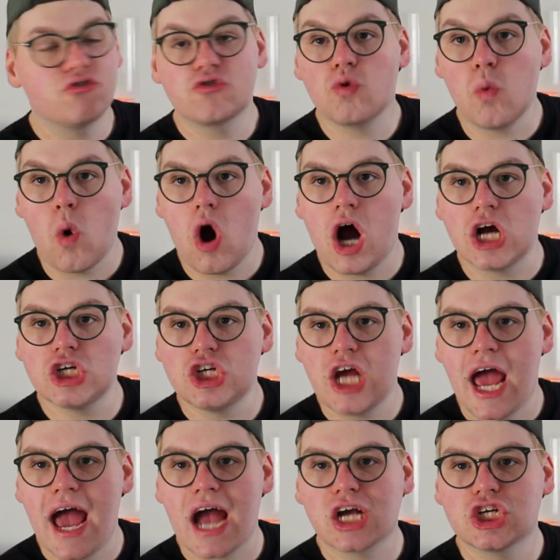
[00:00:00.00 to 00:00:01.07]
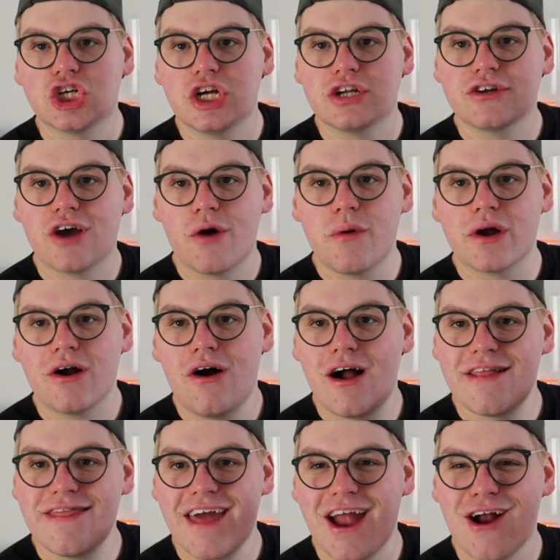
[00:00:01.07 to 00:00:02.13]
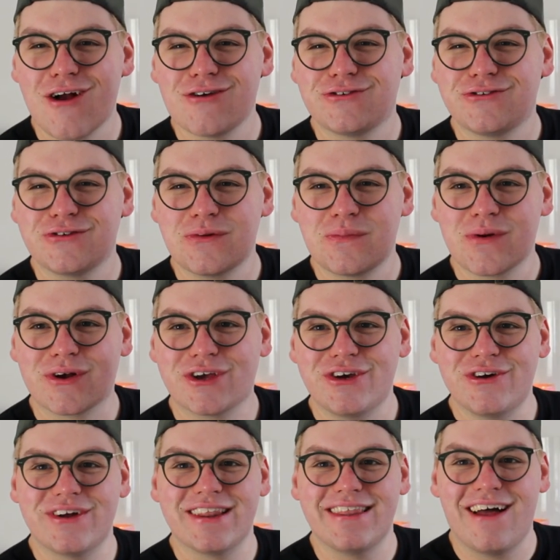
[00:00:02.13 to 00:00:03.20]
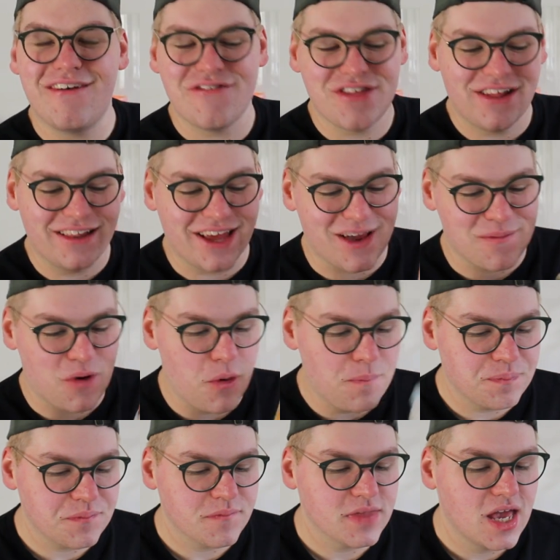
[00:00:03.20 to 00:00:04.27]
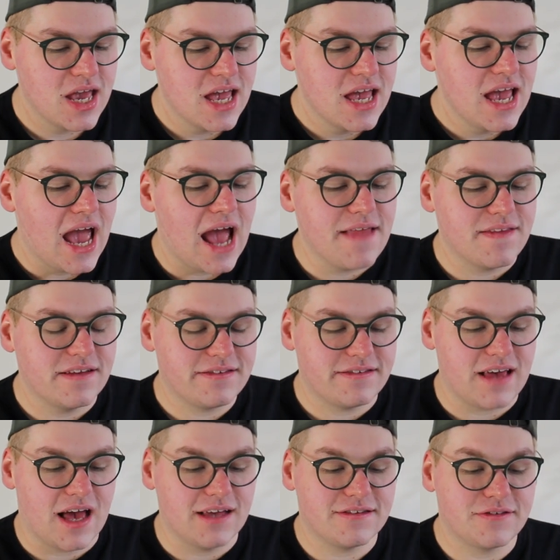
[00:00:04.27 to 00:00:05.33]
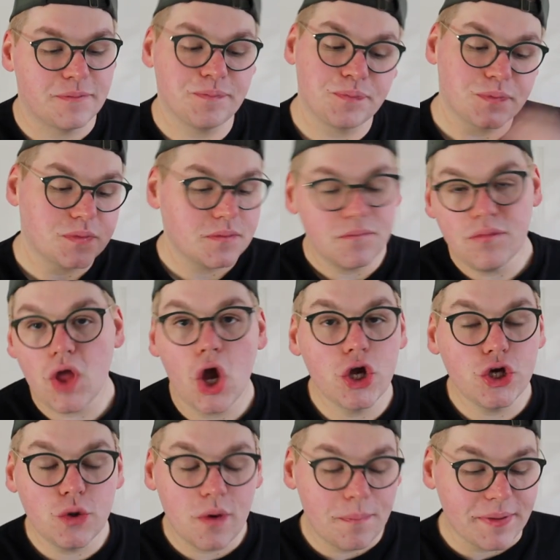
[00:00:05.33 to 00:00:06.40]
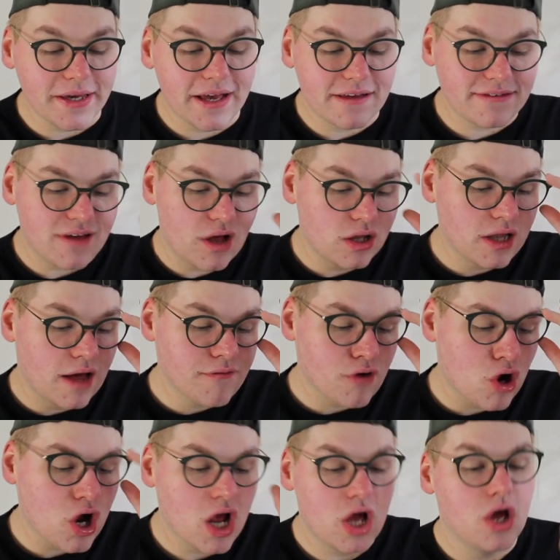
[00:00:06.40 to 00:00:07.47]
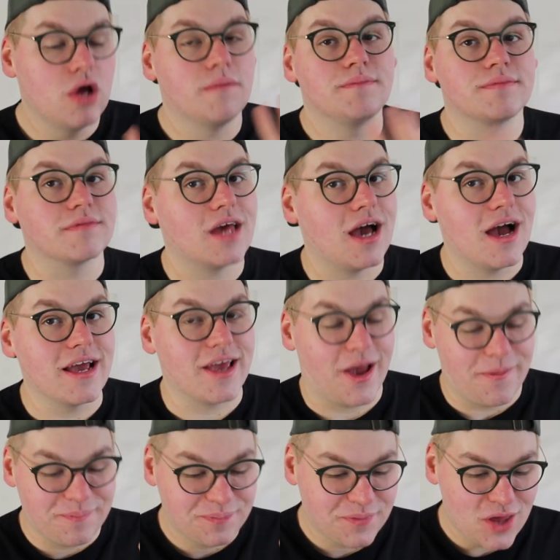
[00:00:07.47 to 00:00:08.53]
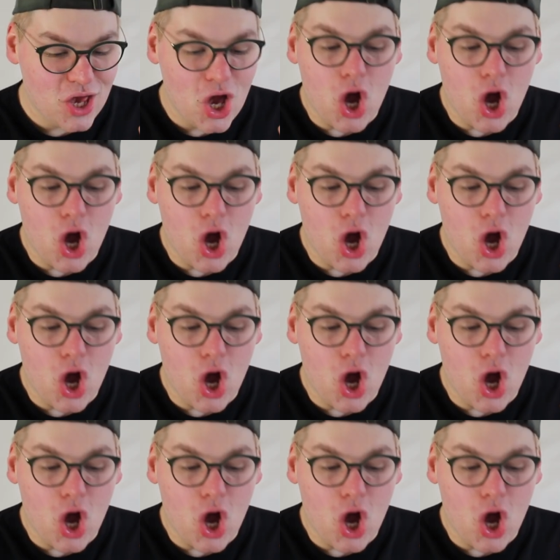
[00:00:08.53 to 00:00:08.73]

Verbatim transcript: squash action going on there. Super cute, love the label. And this says, are you a PSL lover? I am.